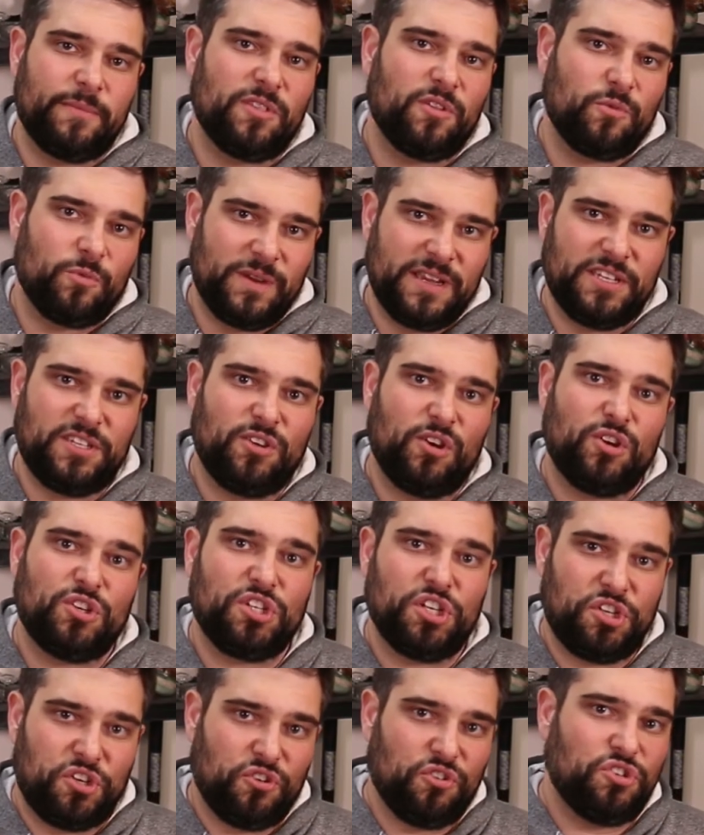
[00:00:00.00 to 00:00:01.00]
of the research
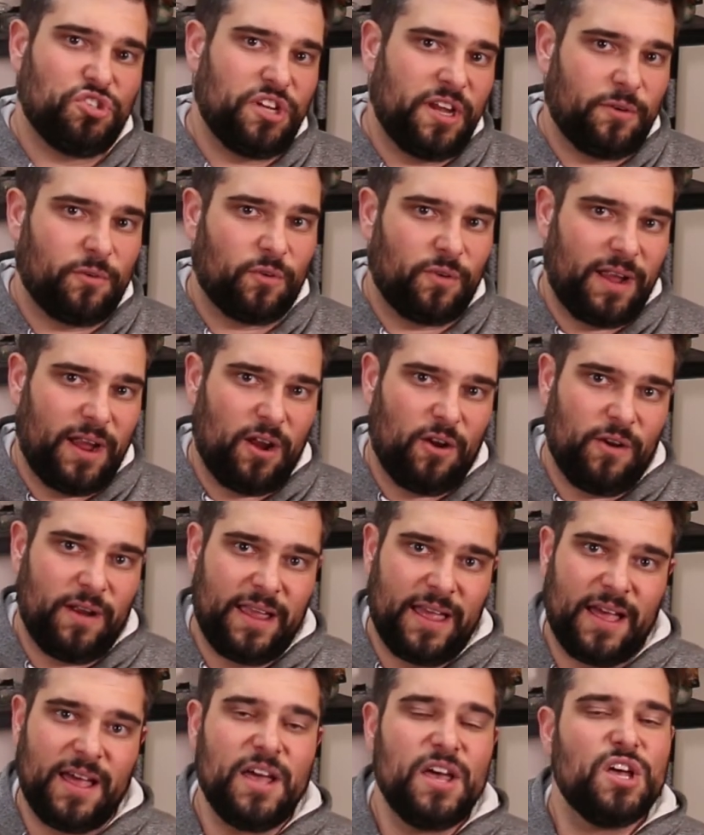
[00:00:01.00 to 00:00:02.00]
in your general
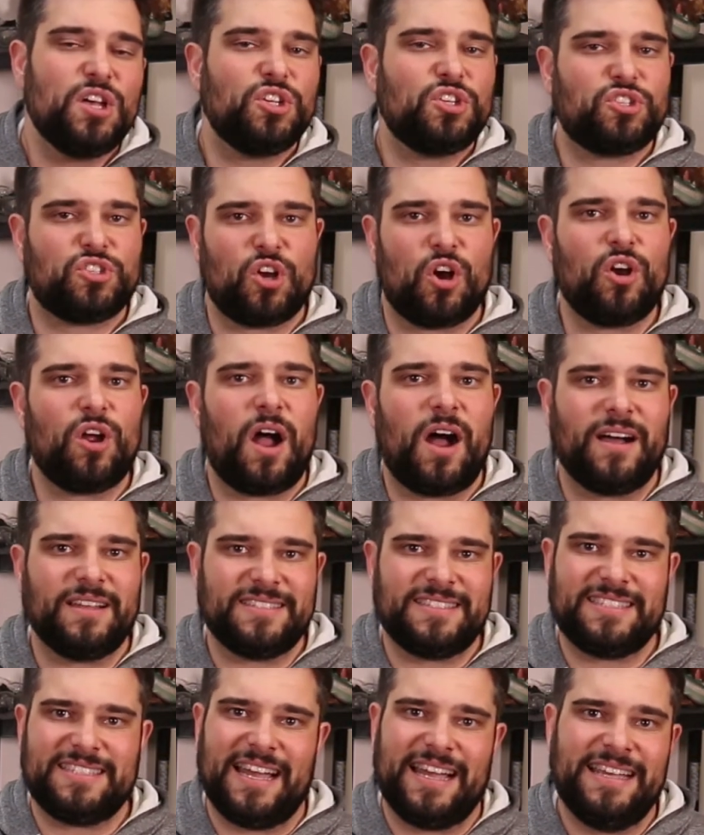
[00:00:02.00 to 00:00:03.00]
area, start on
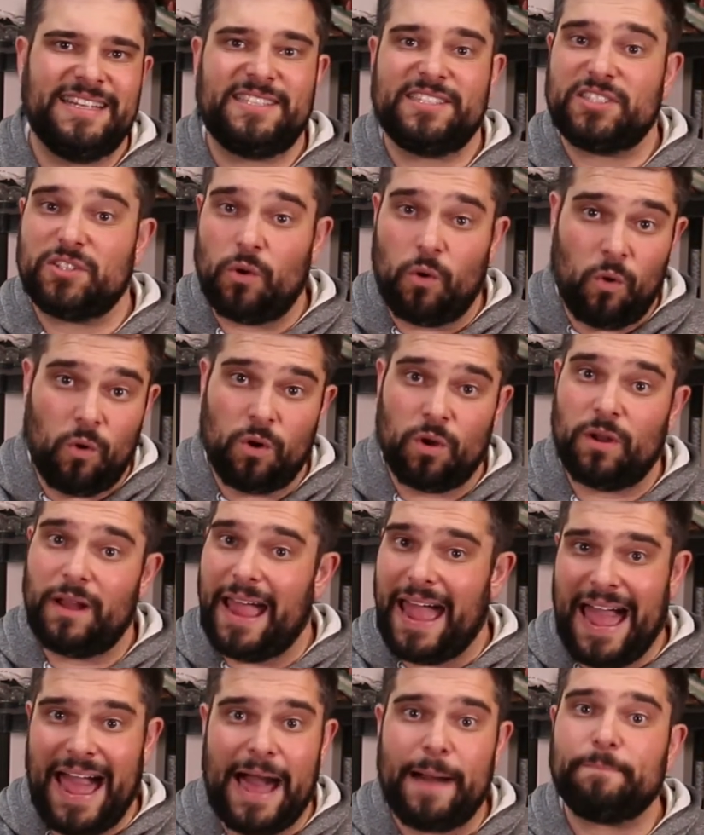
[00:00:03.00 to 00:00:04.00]
sites or
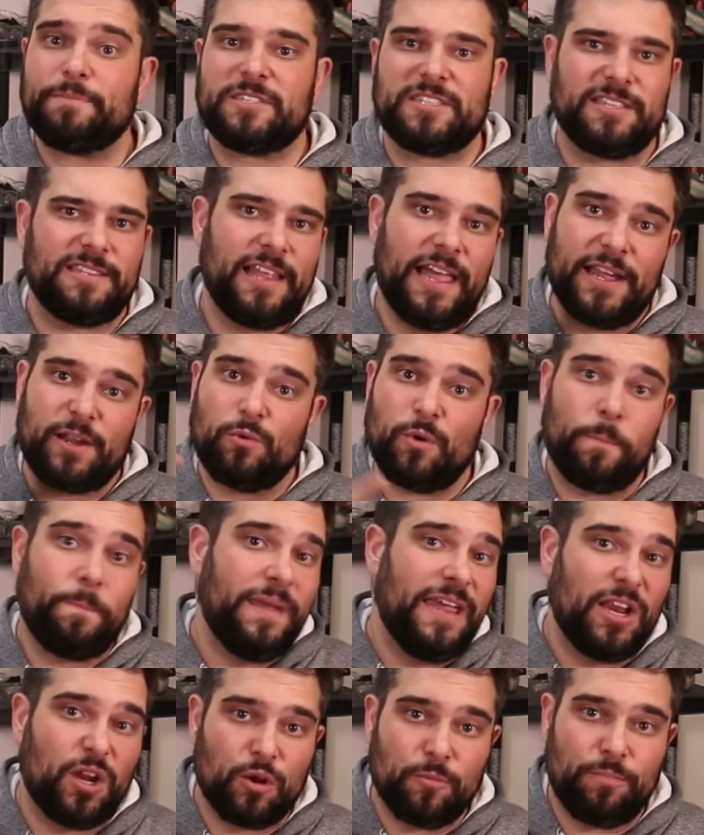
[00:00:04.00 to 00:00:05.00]
apps like
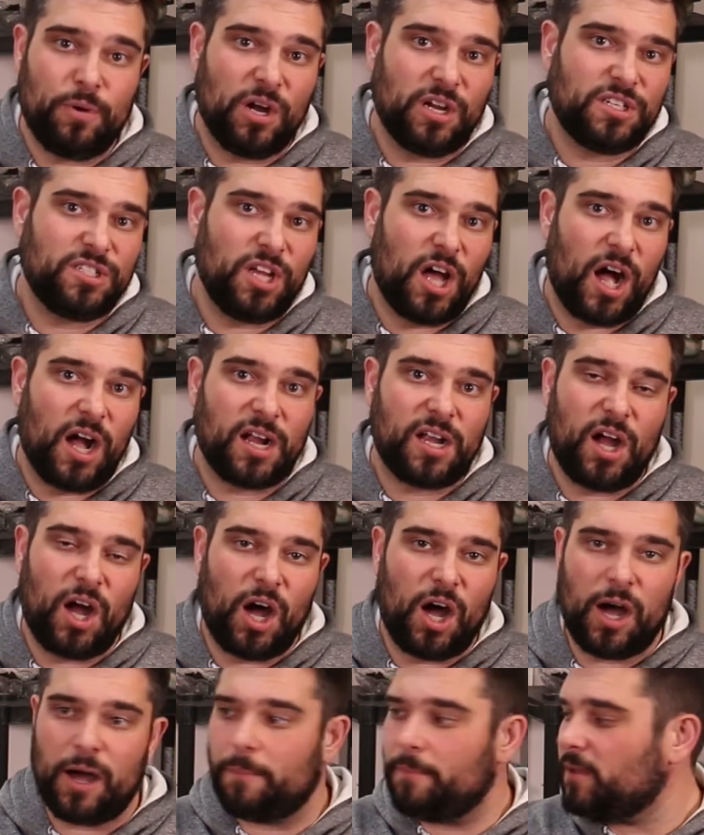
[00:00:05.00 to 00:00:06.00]

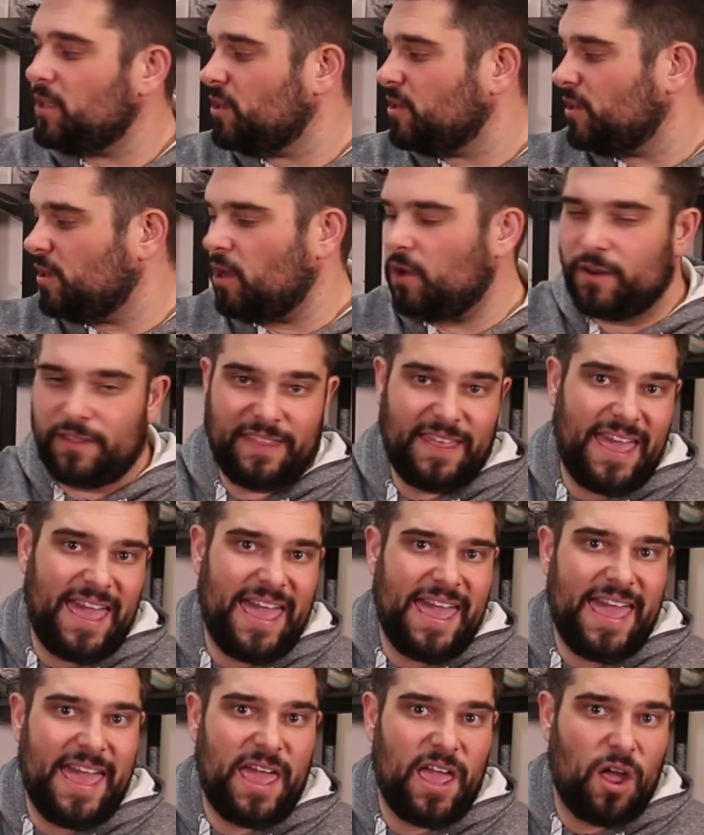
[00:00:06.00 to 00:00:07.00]
repeaterbook.com. You can go to the
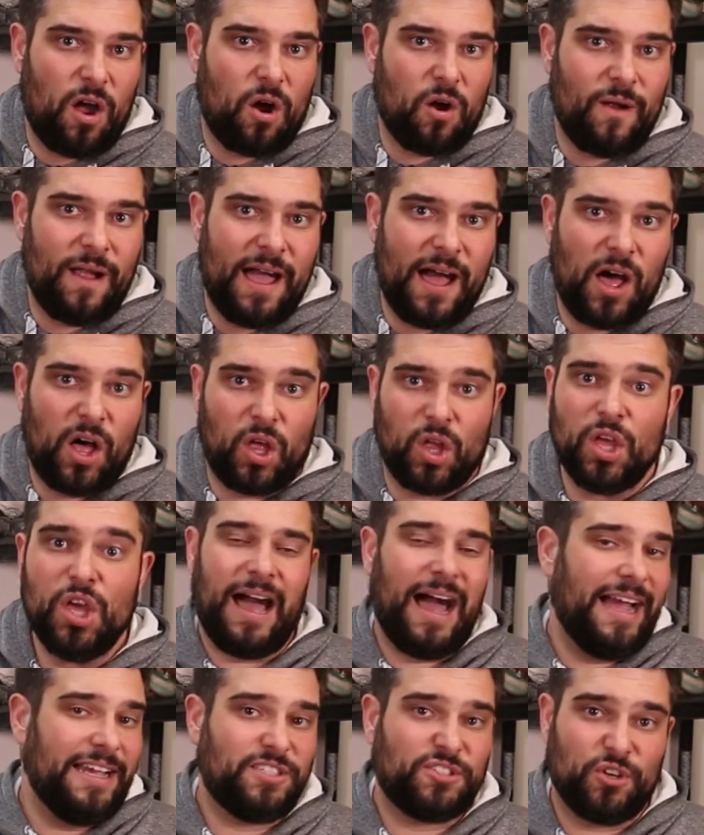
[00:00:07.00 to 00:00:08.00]
AARL.
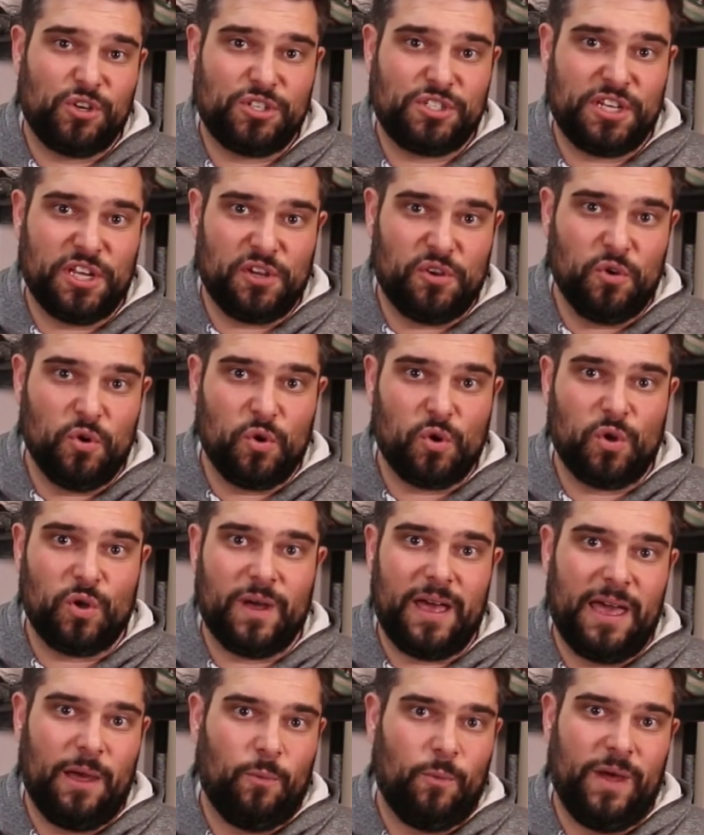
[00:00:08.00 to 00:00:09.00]
I searched in Google
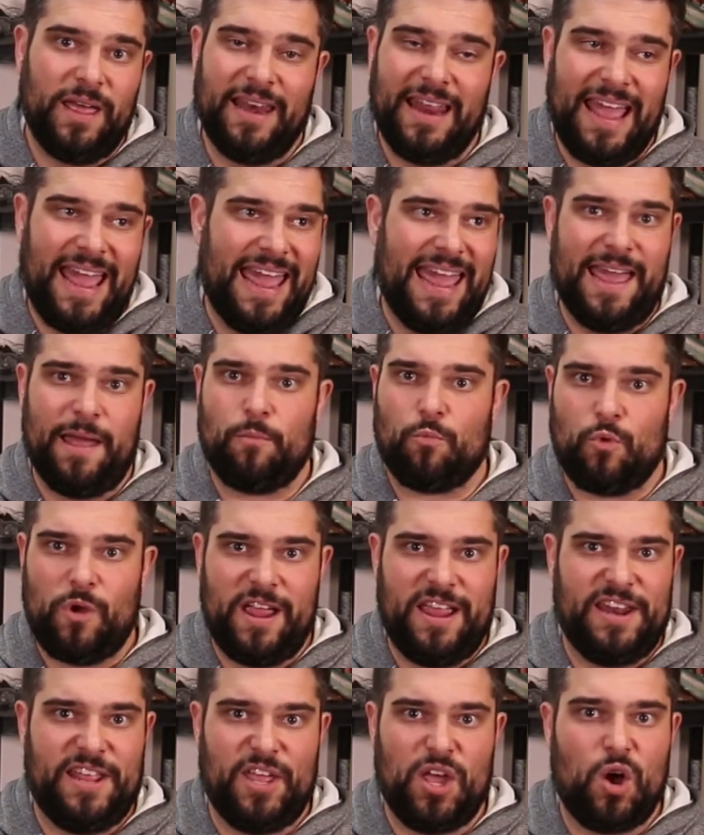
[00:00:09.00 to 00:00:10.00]
and went ham
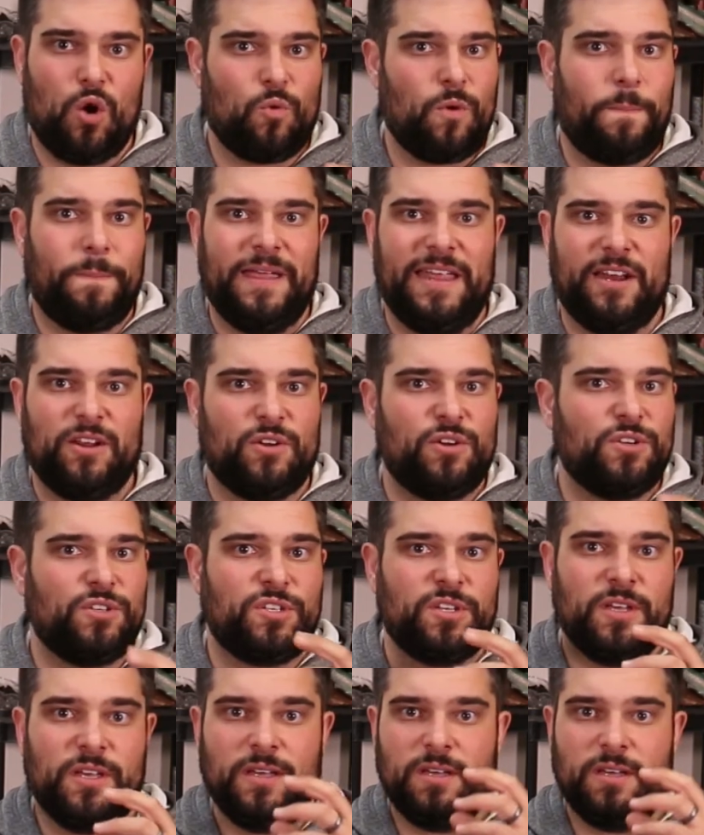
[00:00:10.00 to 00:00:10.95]
radio repeaters,